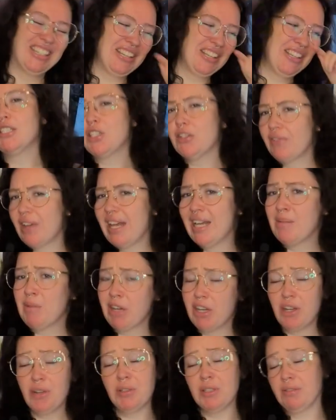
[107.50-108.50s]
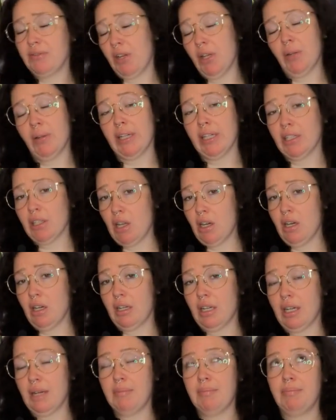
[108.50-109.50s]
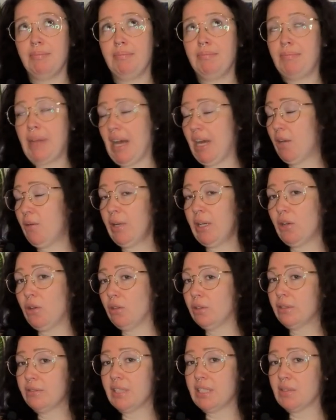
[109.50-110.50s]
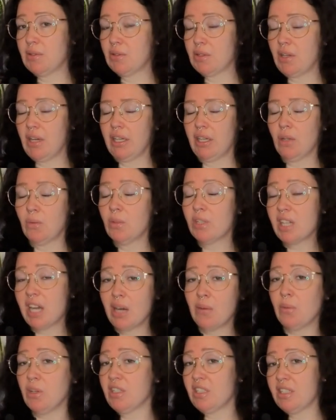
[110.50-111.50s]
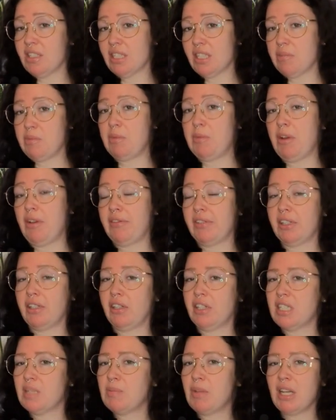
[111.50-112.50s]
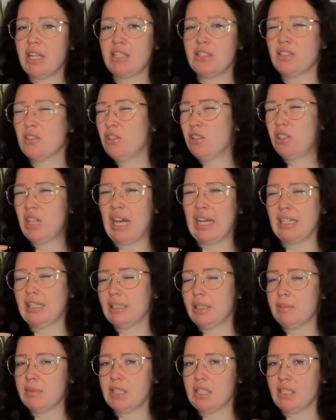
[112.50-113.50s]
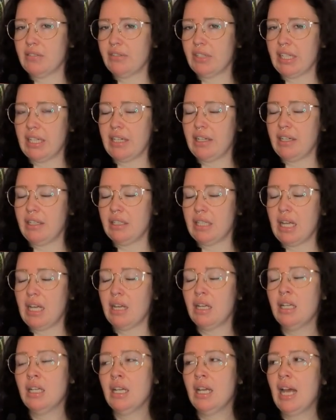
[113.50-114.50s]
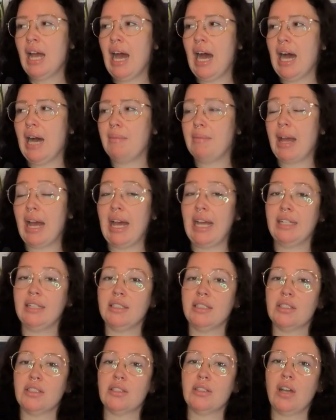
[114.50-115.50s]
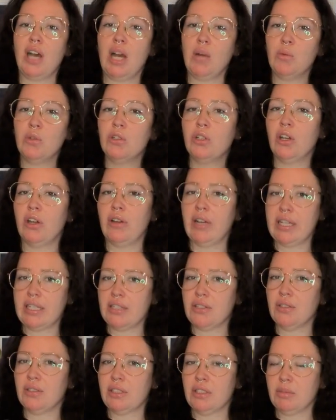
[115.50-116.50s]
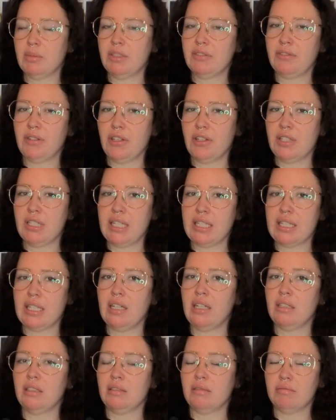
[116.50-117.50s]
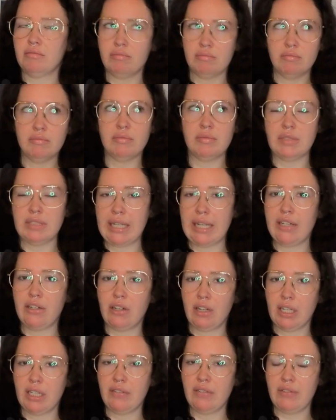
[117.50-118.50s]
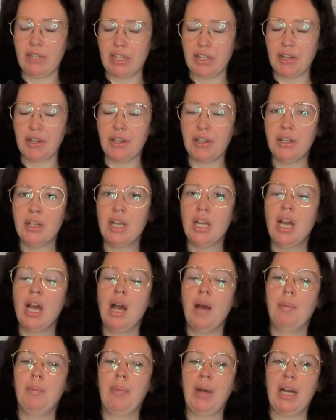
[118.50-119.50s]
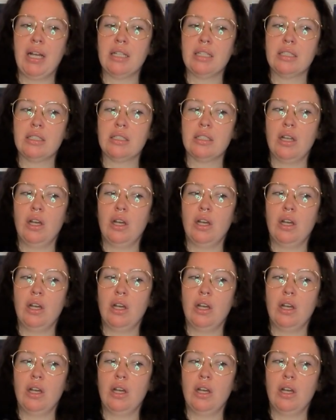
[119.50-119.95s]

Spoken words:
And so, for anybody who was following along back when all of this was going on, which I wasn't, to be perfectly honest, but I saw kind of glimpses of it here and there, and I will go into a little bit further detail later on in the video. But